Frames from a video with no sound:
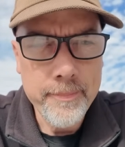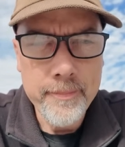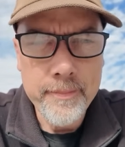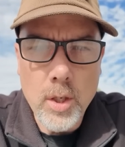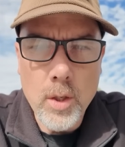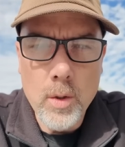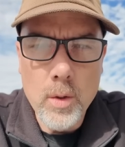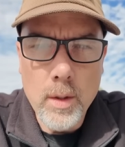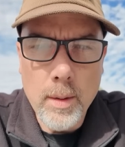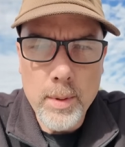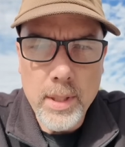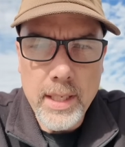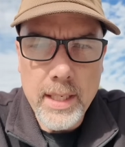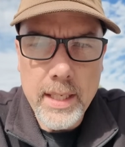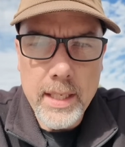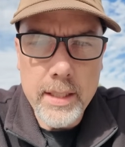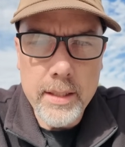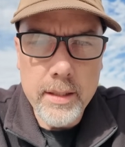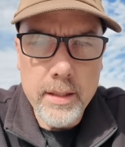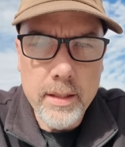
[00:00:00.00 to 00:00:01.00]
So I'm gonna
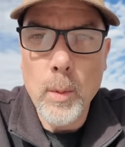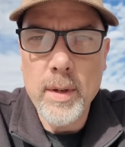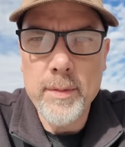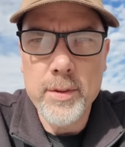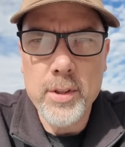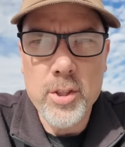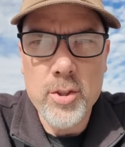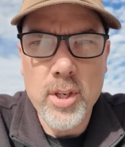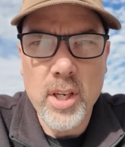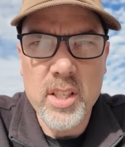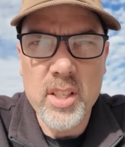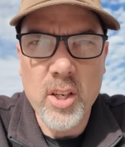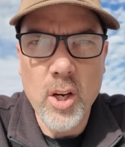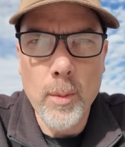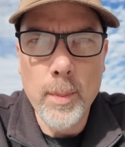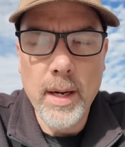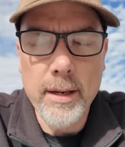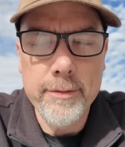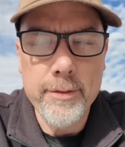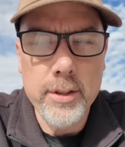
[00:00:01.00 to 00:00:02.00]
hit, I'm gonna wait for the truck to
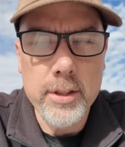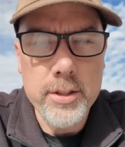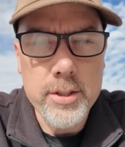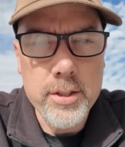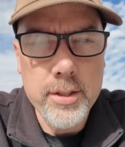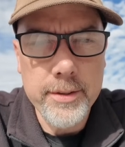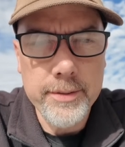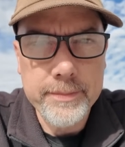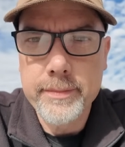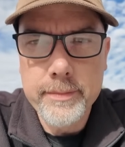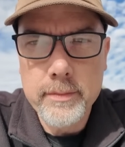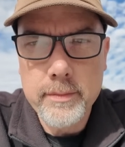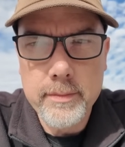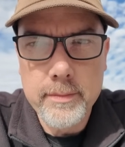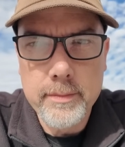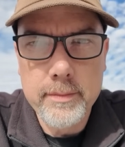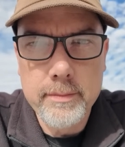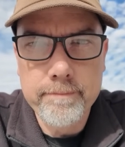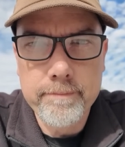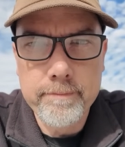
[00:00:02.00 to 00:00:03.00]
go by first.
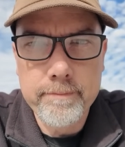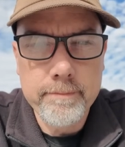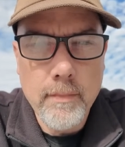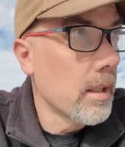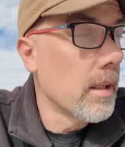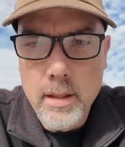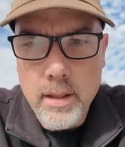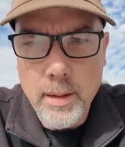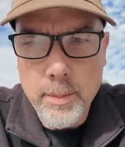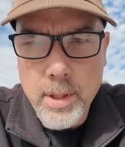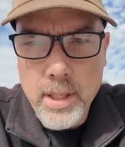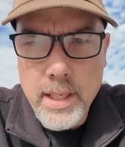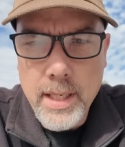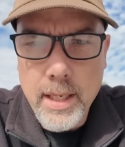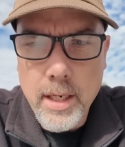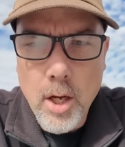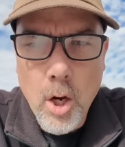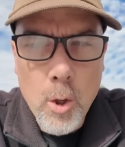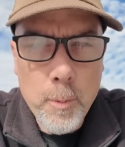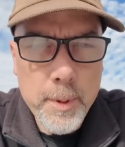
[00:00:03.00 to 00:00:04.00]
All right, I'm gonna
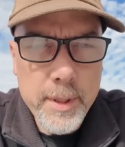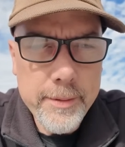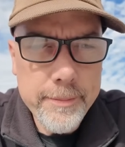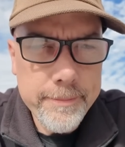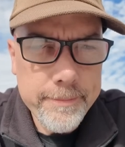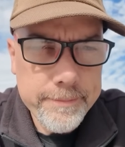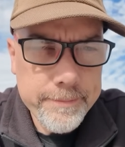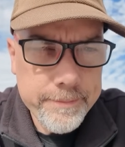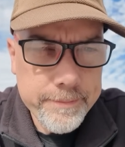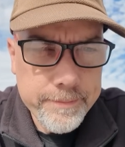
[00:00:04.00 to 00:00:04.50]
hit open,